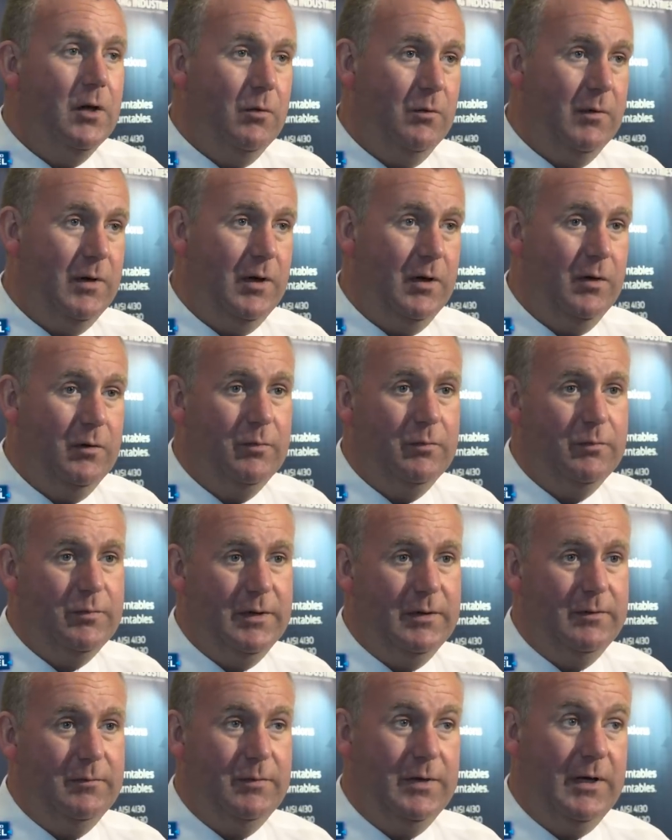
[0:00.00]
Well,
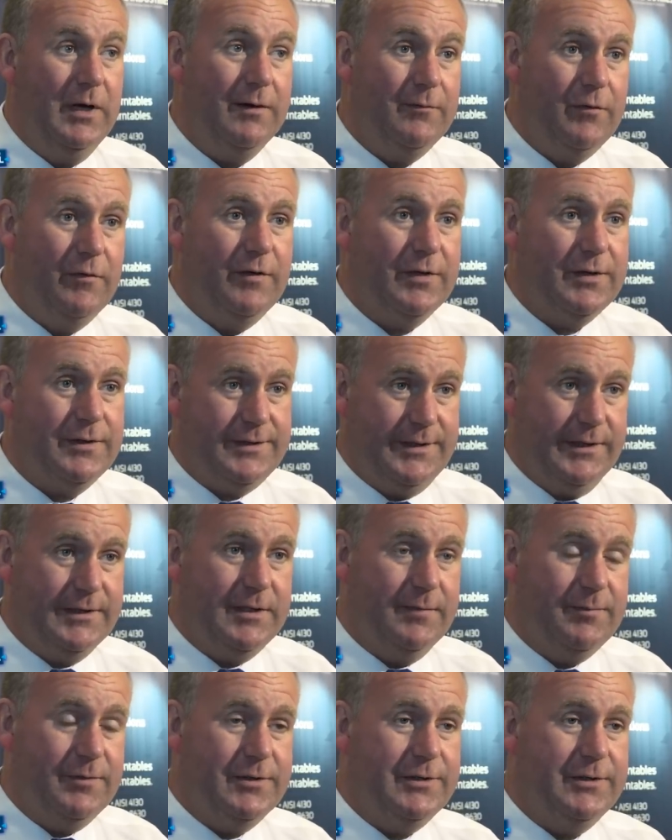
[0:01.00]
we have over
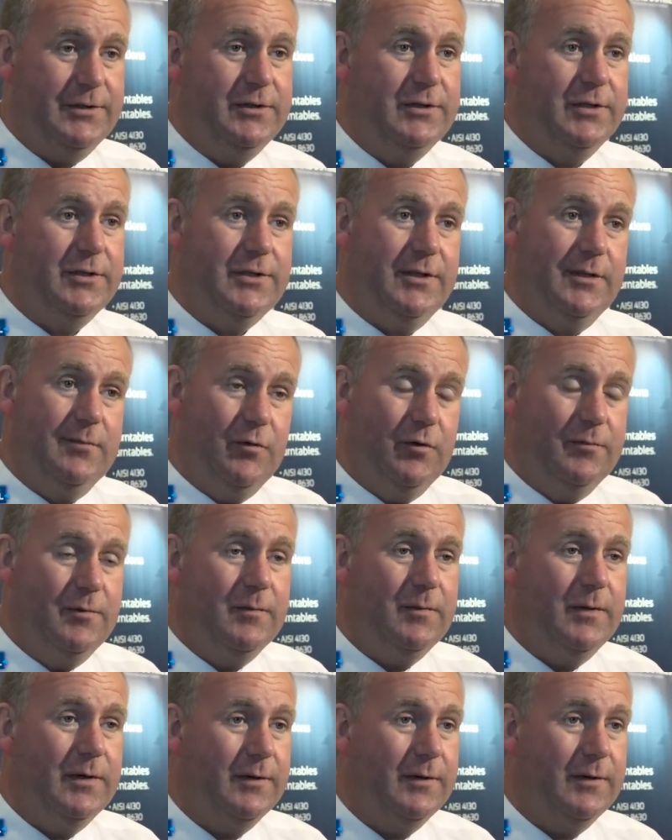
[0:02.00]
60 procedures at the moment.